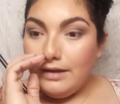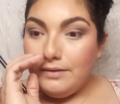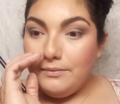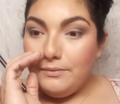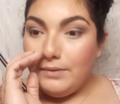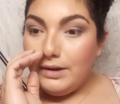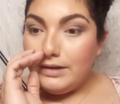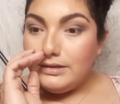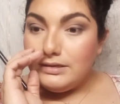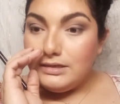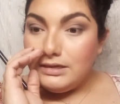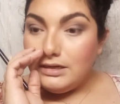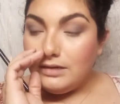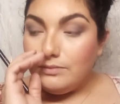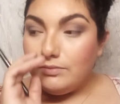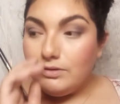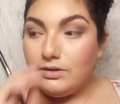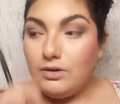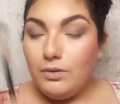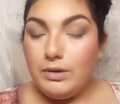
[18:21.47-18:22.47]
winded
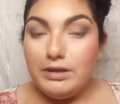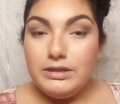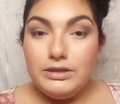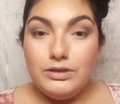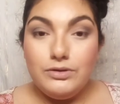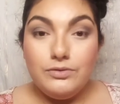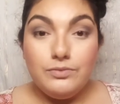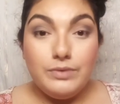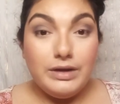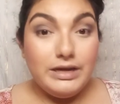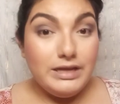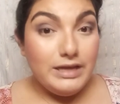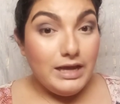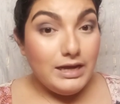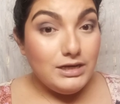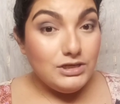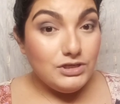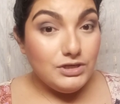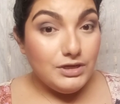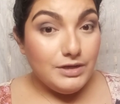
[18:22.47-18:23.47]
up going through
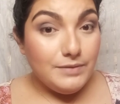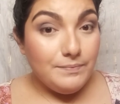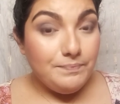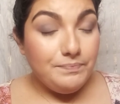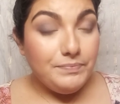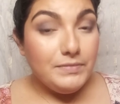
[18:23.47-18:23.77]
radiation.